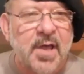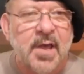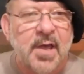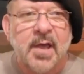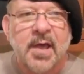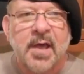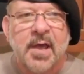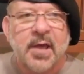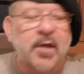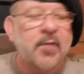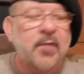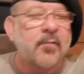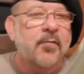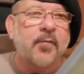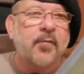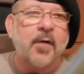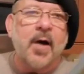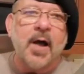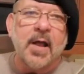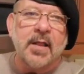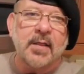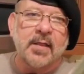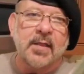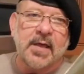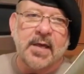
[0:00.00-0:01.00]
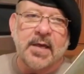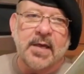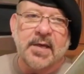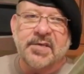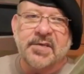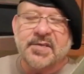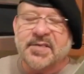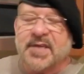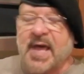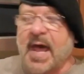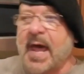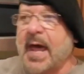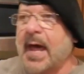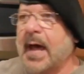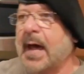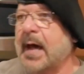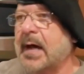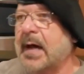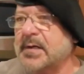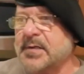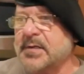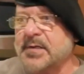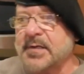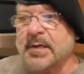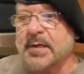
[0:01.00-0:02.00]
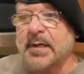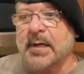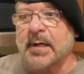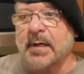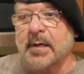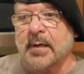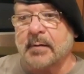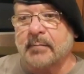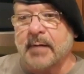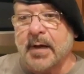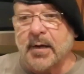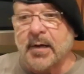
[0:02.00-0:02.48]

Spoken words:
You can find these at like